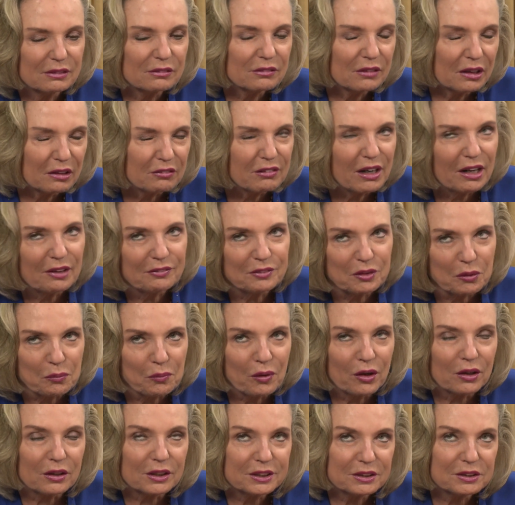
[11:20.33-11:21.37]
around the
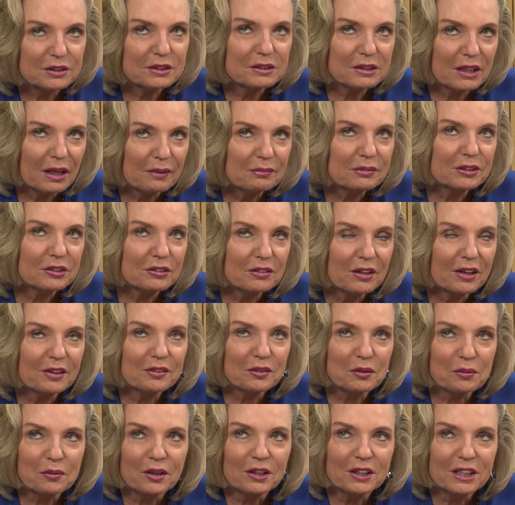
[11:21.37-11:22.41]
world, has happened around the
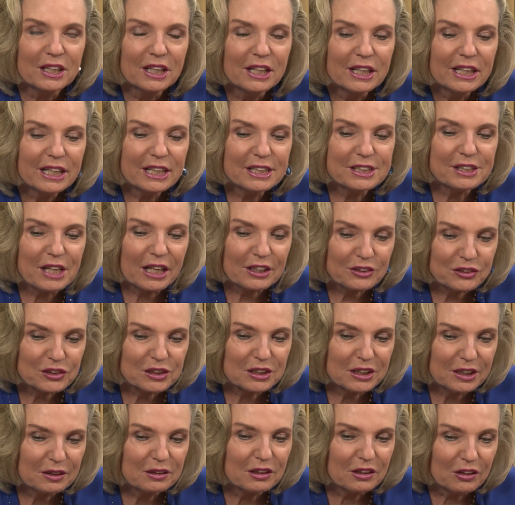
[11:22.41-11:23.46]
world, it's
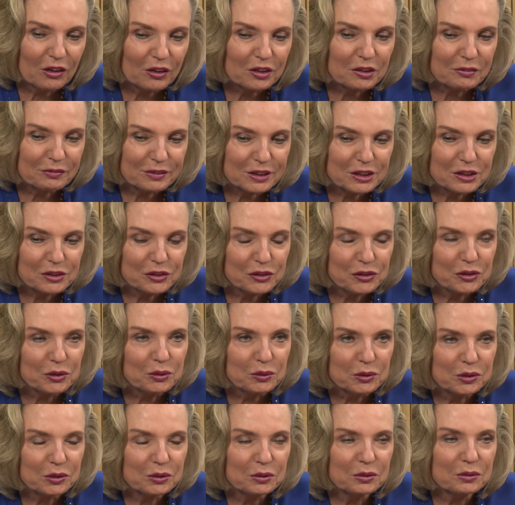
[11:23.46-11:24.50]
actually, a lot of it is due
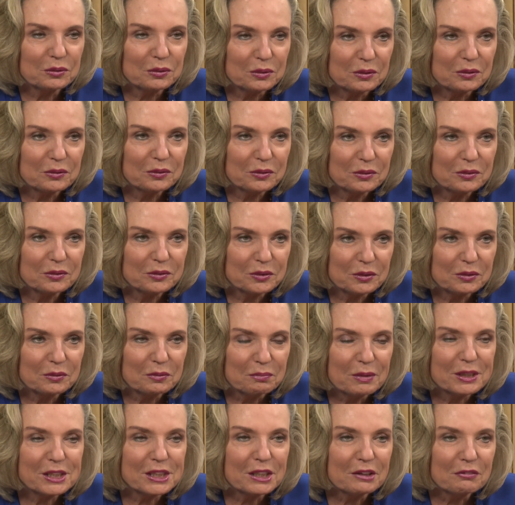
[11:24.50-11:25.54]
to
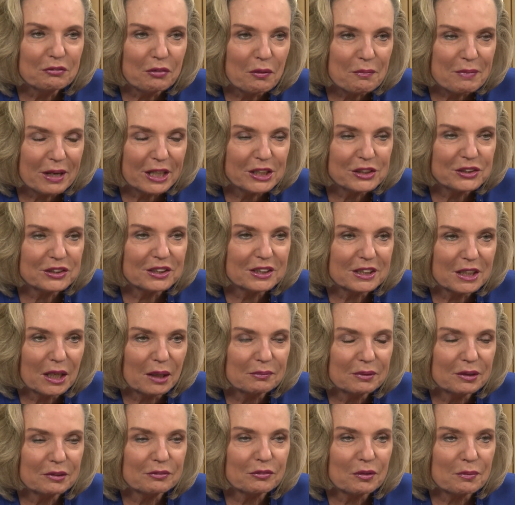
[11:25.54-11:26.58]
misinformation
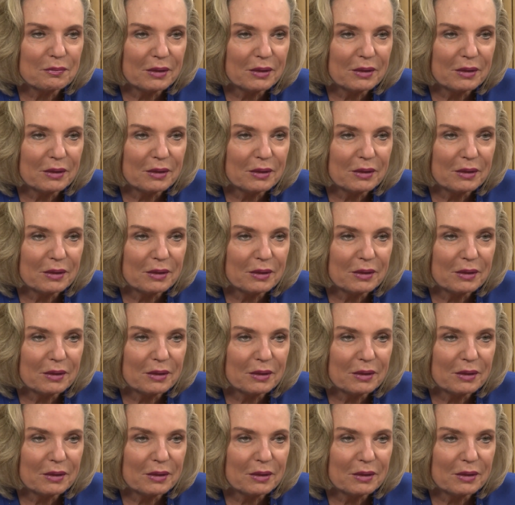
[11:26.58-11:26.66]
coming from